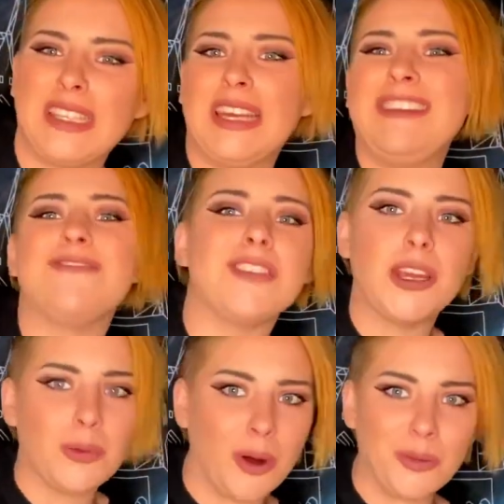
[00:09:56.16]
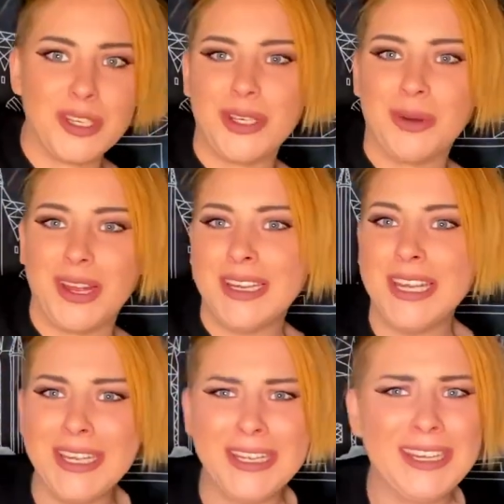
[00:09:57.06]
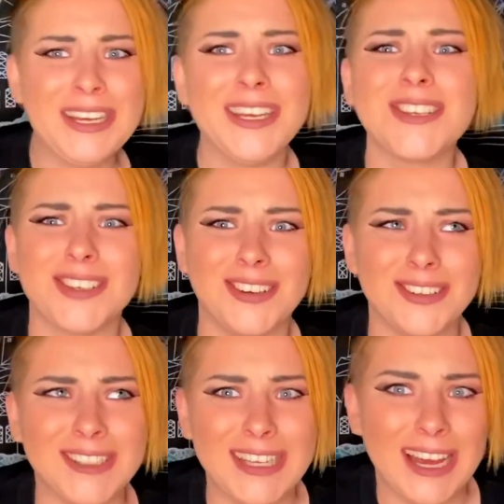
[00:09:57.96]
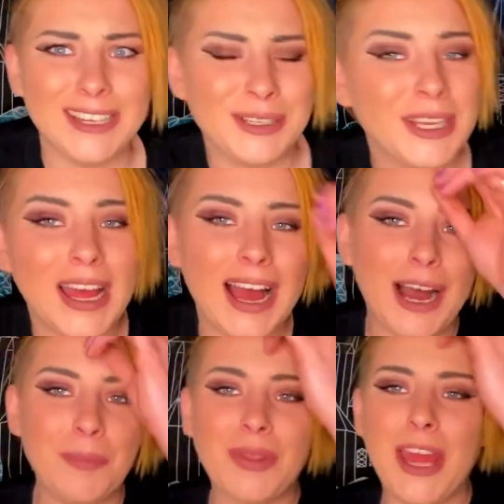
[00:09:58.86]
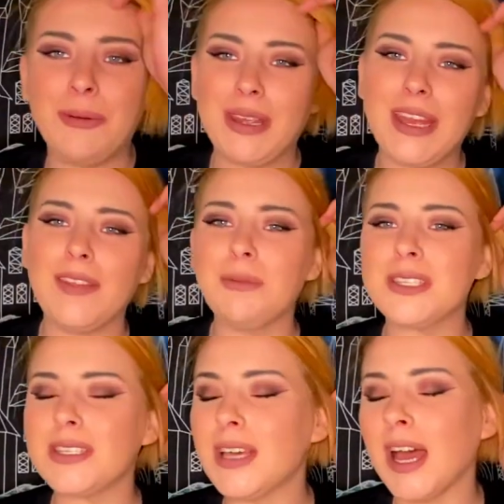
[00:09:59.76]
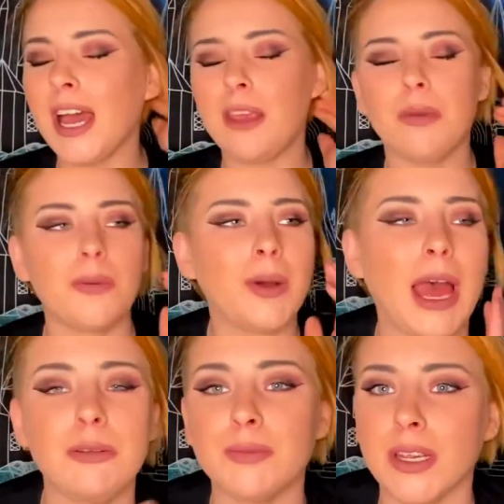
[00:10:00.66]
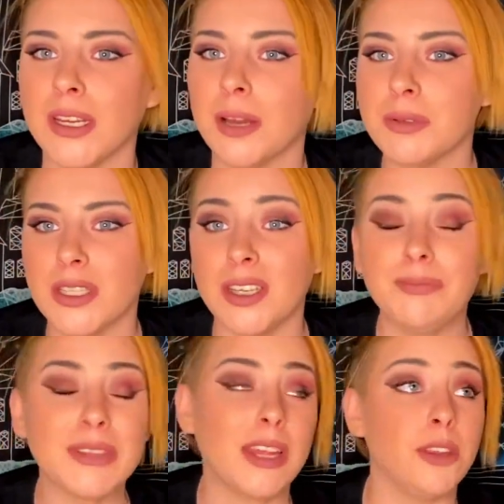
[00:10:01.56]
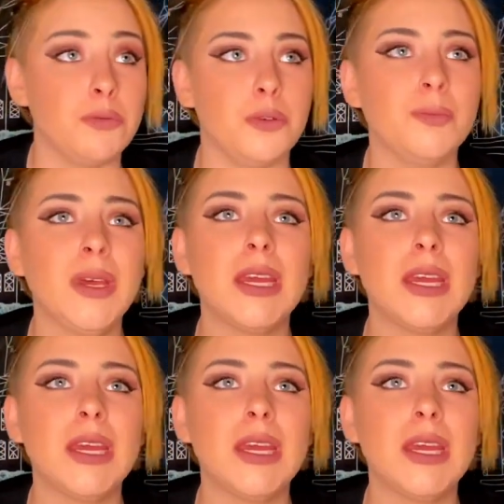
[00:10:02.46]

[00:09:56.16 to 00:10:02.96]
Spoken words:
eerie at what we're doing. So yeah. Anyway, yeah, there was a time where I was making a cup of tea in the room,